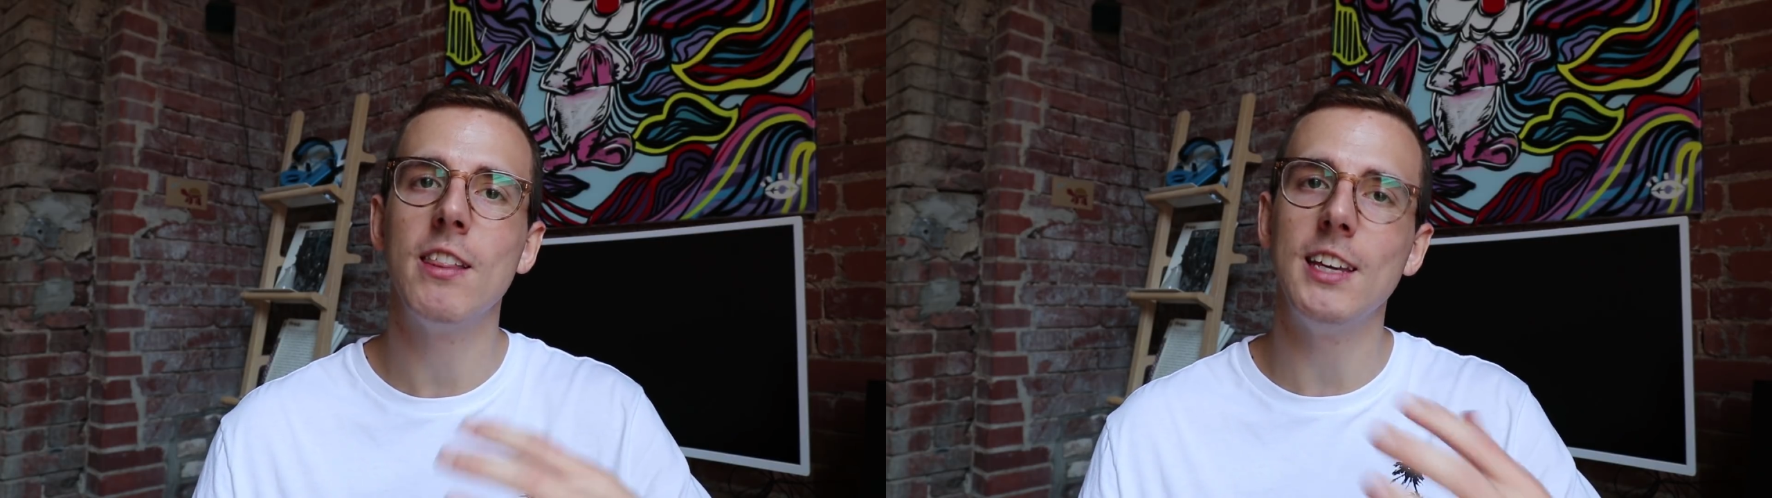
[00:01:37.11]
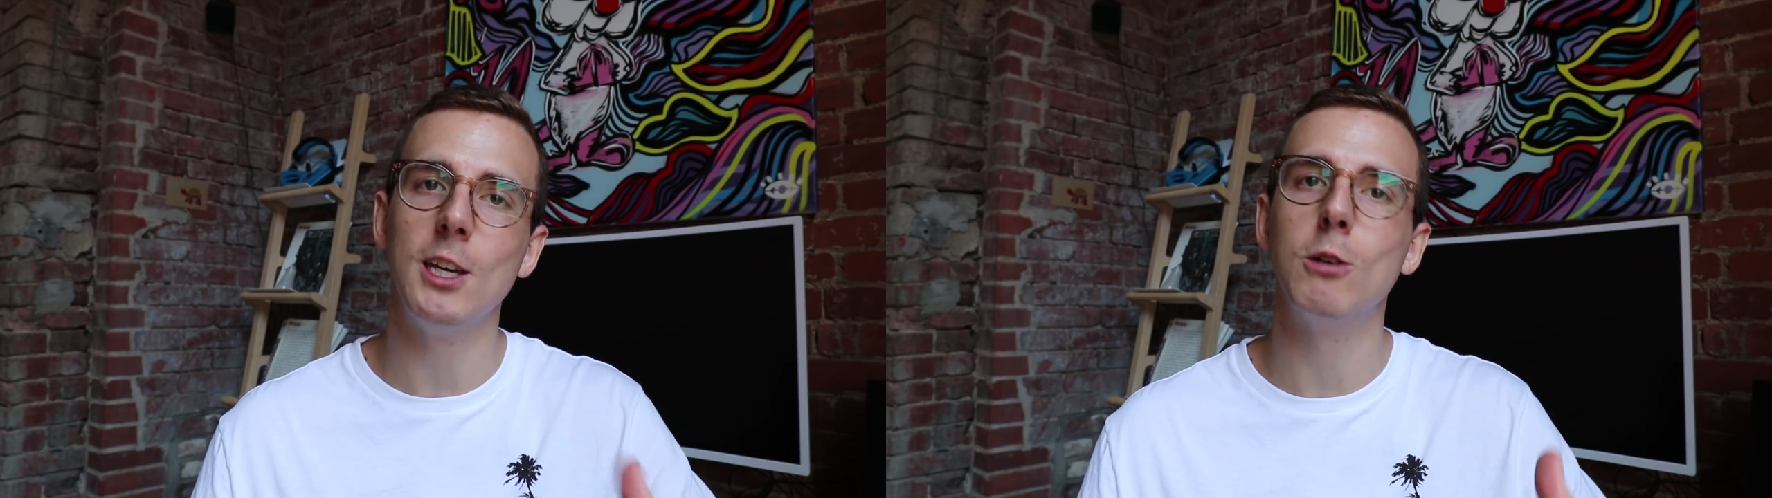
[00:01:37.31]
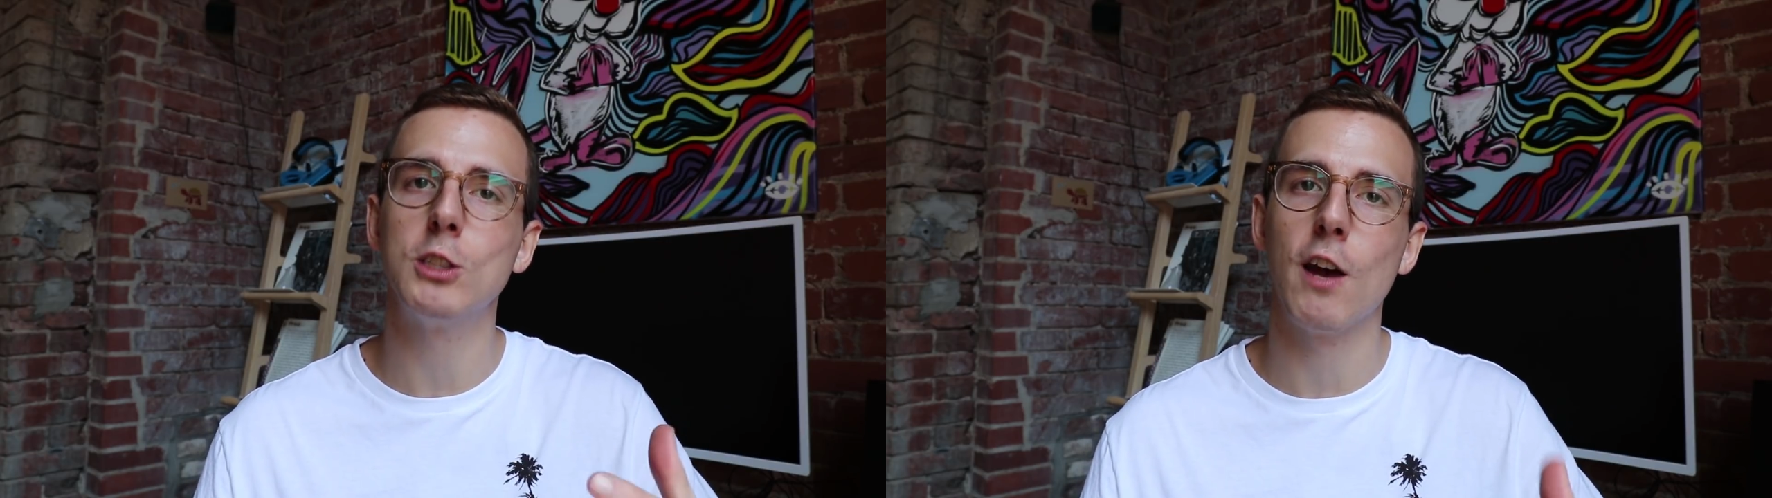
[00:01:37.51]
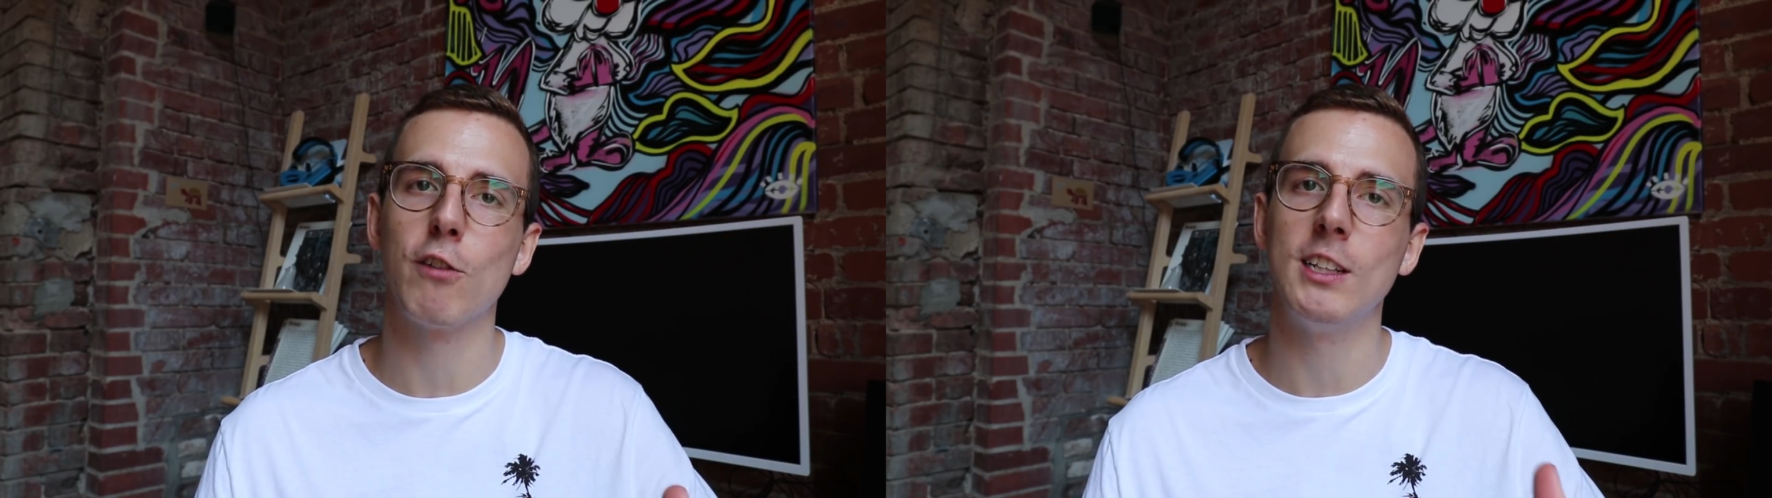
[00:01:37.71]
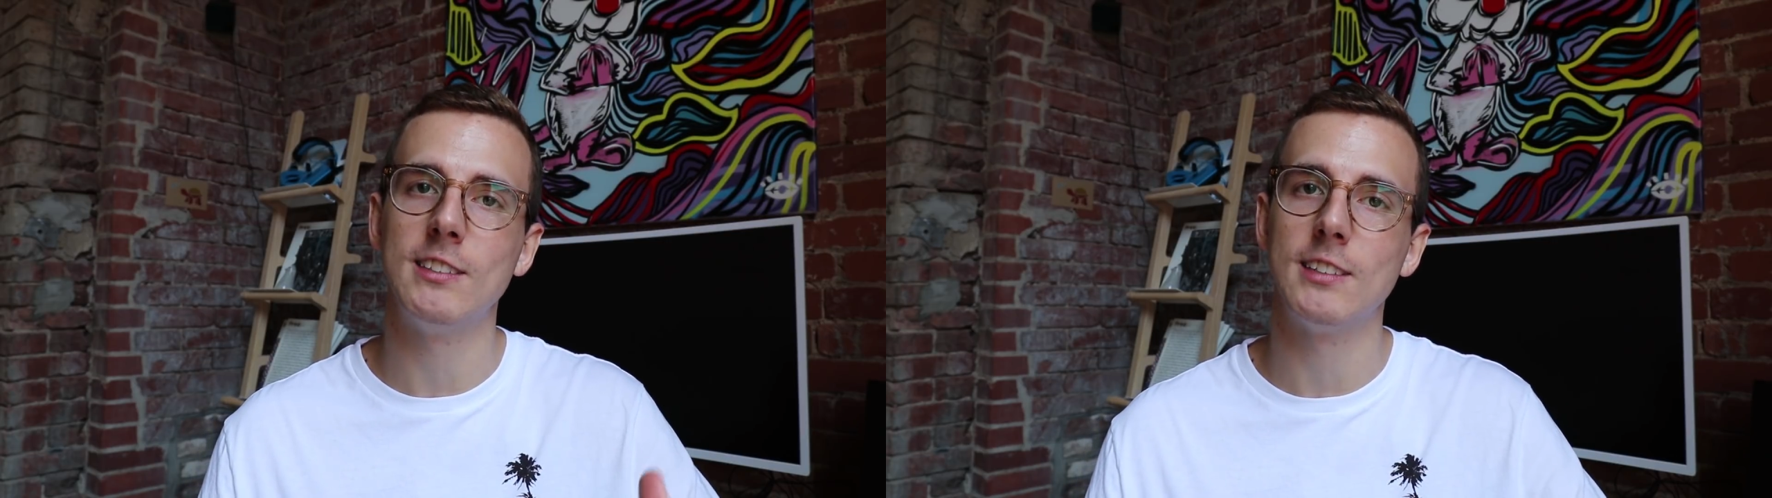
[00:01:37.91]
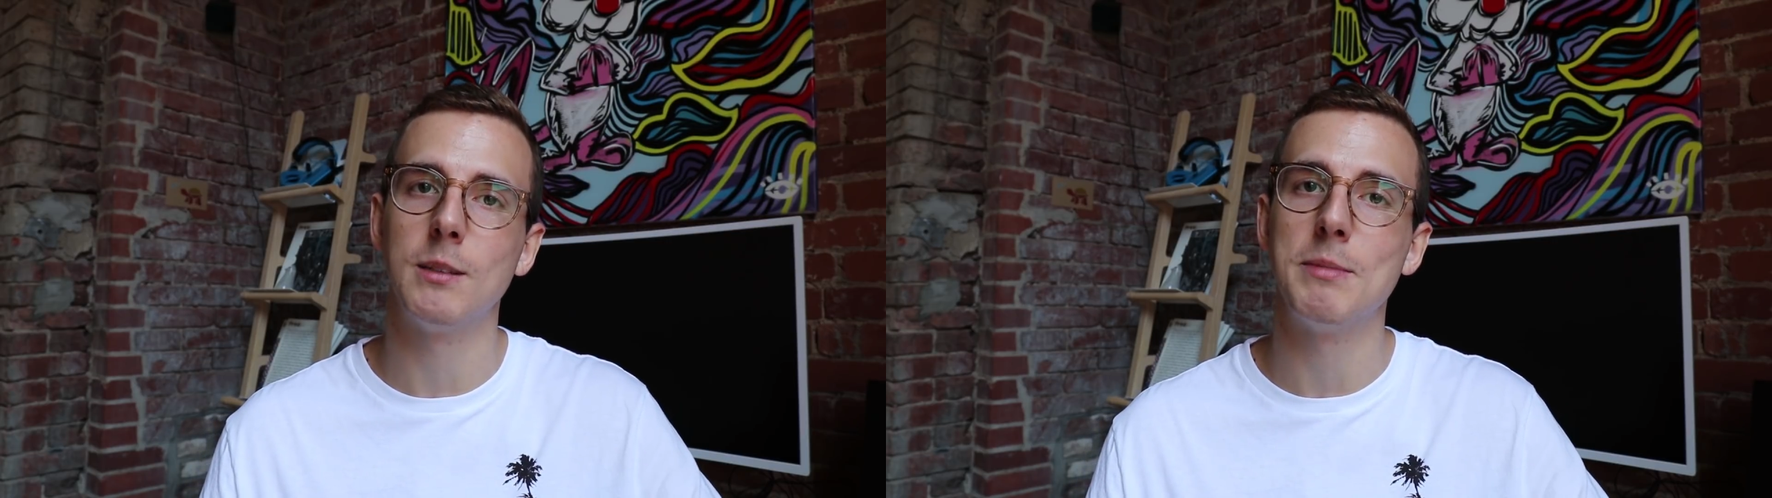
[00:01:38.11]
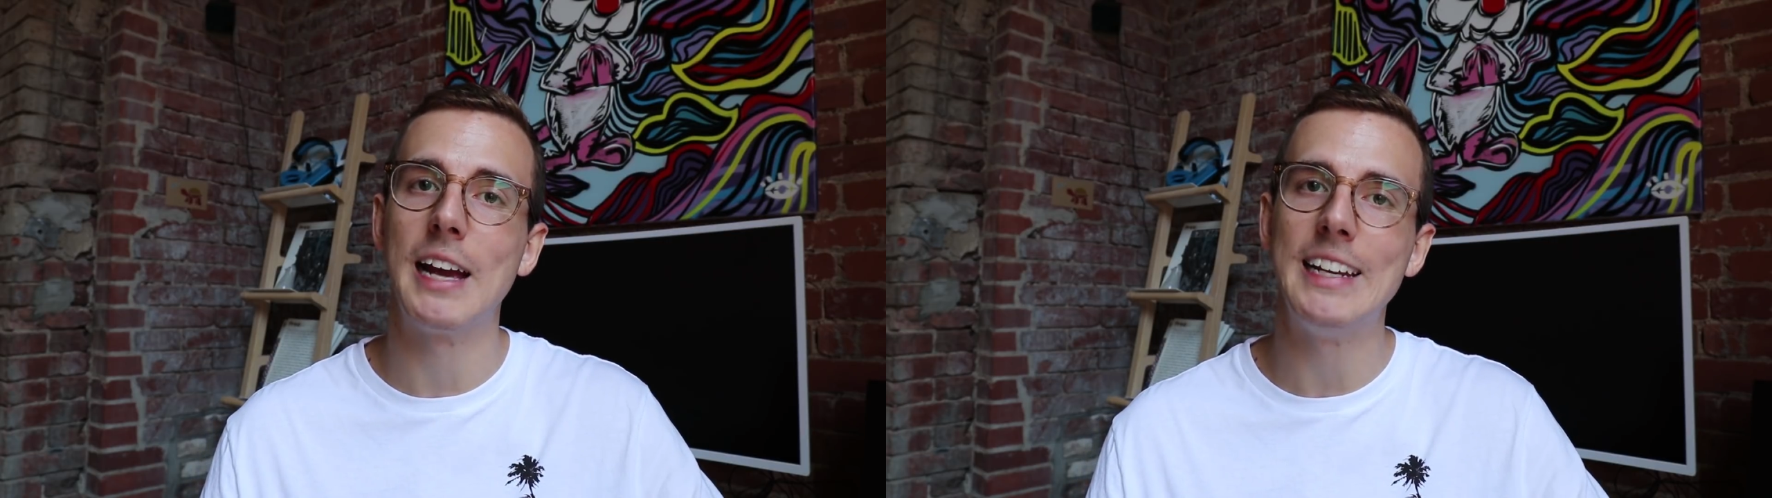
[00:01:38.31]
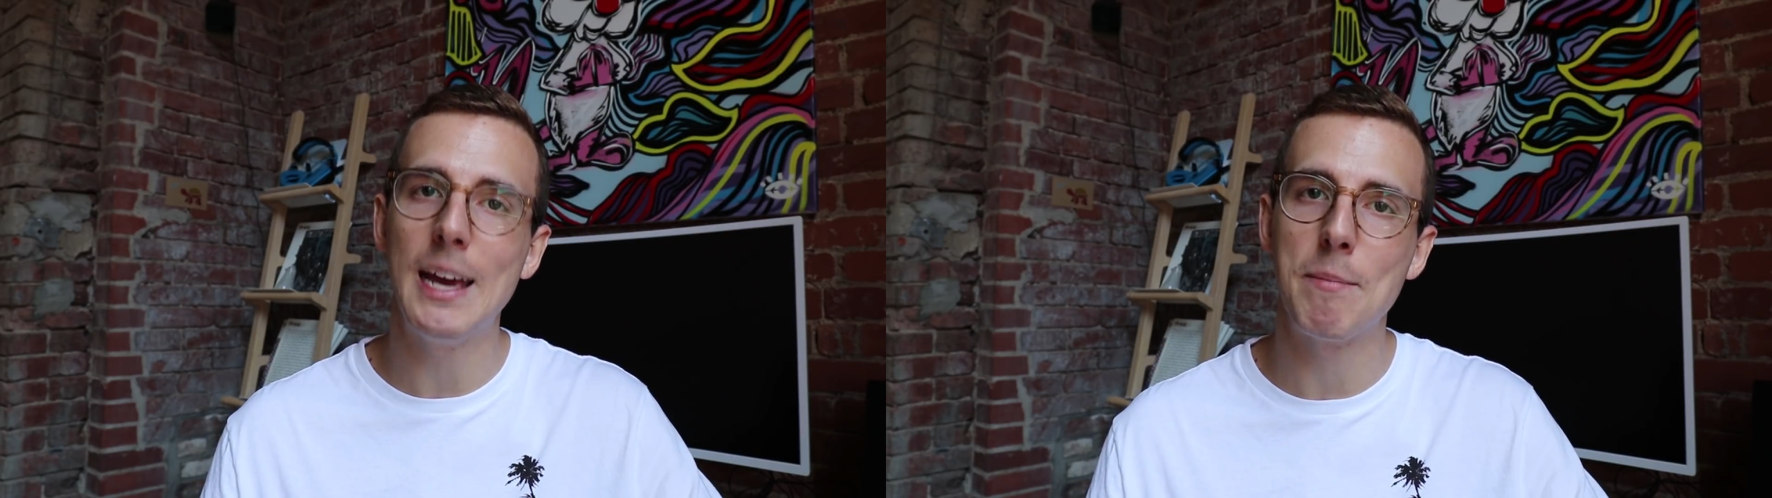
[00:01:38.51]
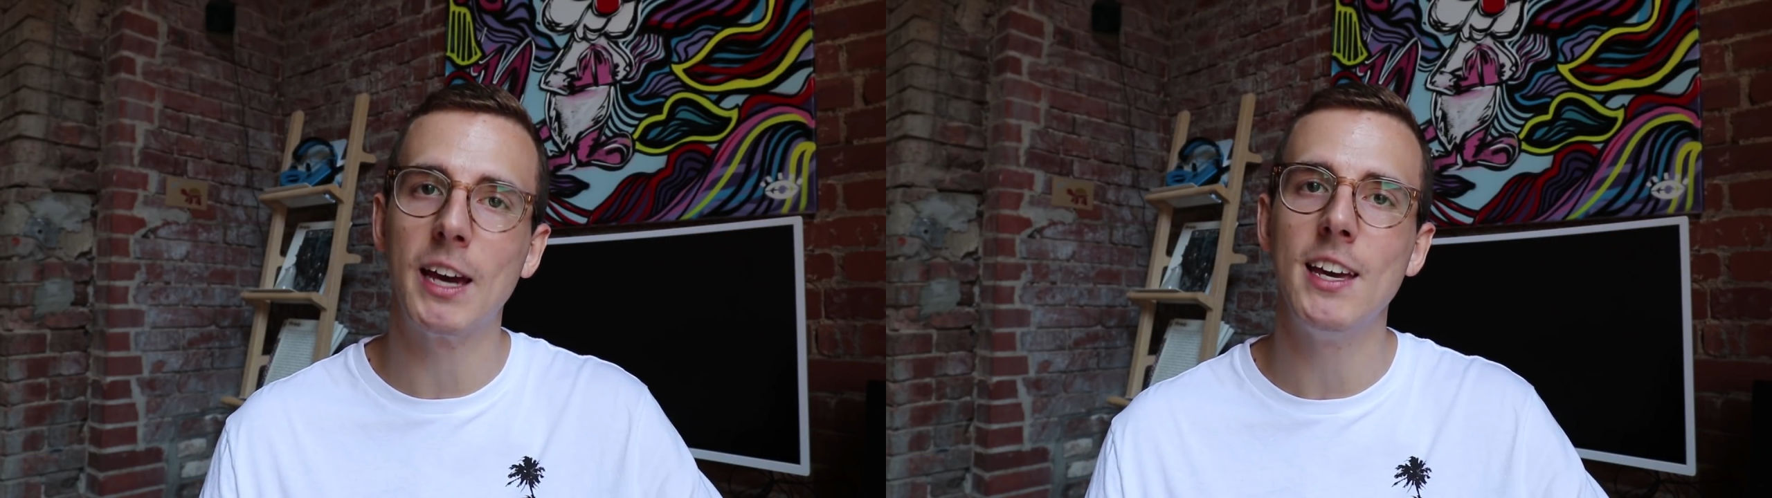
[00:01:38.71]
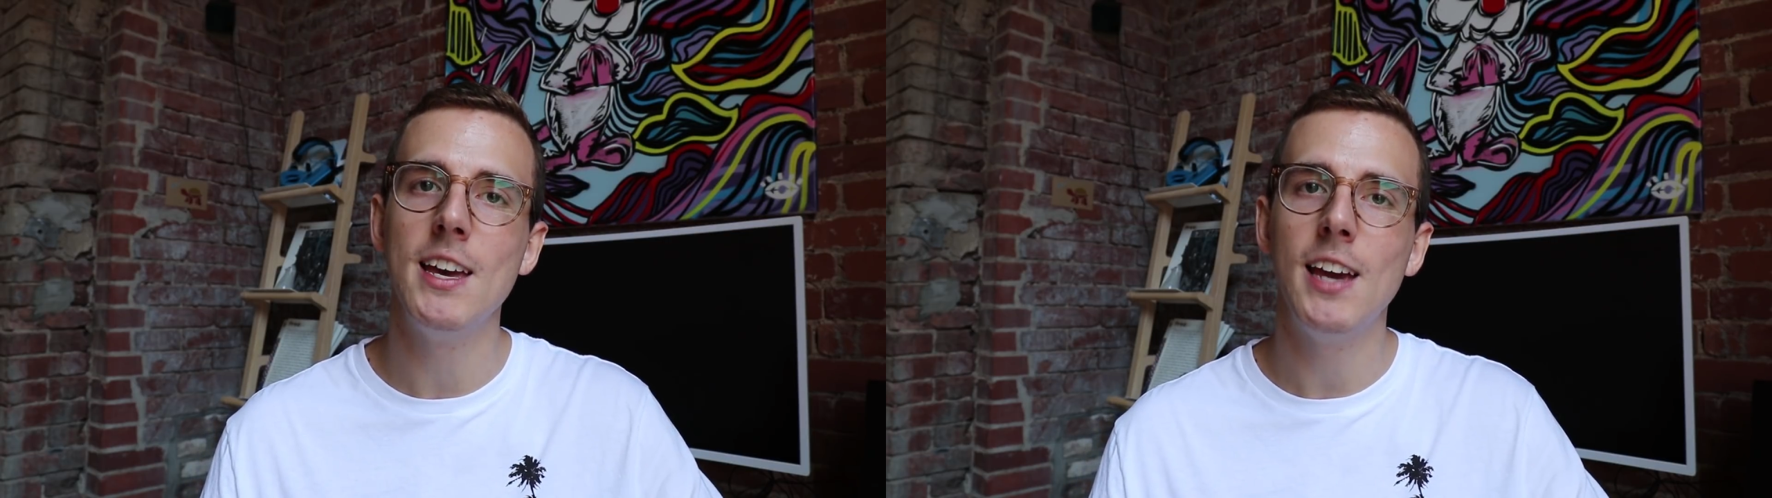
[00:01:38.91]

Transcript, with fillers: the EOS governance system dynamic